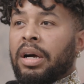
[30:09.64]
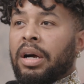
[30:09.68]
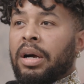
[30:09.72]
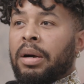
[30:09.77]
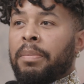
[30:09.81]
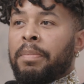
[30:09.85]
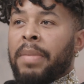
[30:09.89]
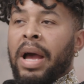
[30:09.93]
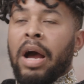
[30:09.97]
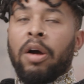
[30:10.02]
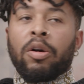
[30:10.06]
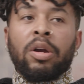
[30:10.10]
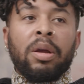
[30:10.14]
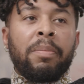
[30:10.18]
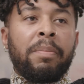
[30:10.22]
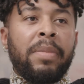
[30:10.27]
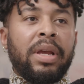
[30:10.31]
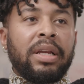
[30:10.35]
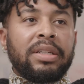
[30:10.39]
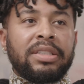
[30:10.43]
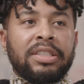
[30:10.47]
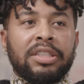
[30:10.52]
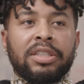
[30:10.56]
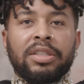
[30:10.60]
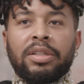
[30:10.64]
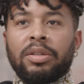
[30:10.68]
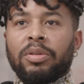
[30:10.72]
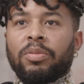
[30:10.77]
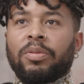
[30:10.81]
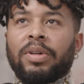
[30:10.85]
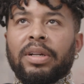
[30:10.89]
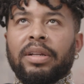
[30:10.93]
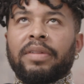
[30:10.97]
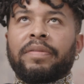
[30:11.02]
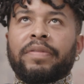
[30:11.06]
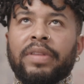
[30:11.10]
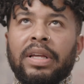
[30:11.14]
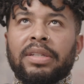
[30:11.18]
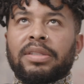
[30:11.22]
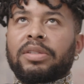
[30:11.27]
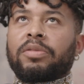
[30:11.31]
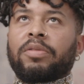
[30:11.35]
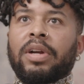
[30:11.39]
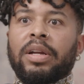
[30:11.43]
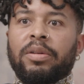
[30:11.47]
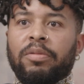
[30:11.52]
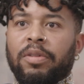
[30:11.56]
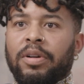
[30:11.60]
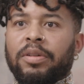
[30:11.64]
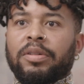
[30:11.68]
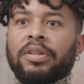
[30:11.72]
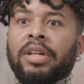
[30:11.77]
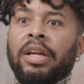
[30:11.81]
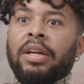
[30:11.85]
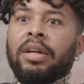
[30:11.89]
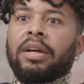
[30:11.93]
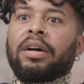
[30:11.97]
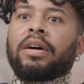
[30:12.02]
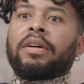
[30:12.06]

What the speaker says: amalgamation, or what, if that's the right word,